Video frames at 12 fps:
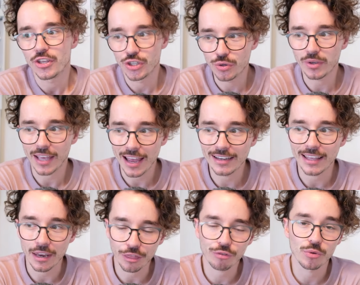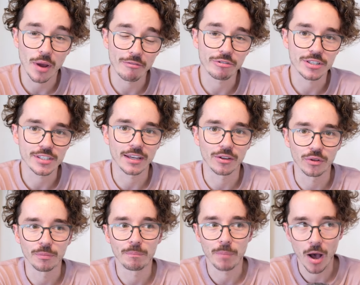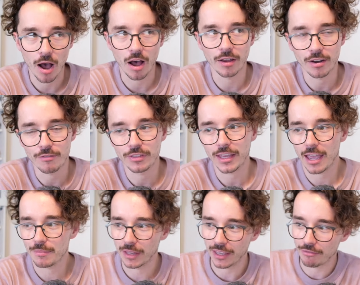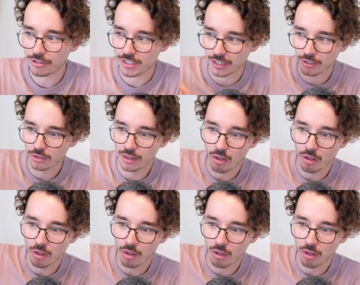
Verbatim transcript: you can get through every single part of the game, like every single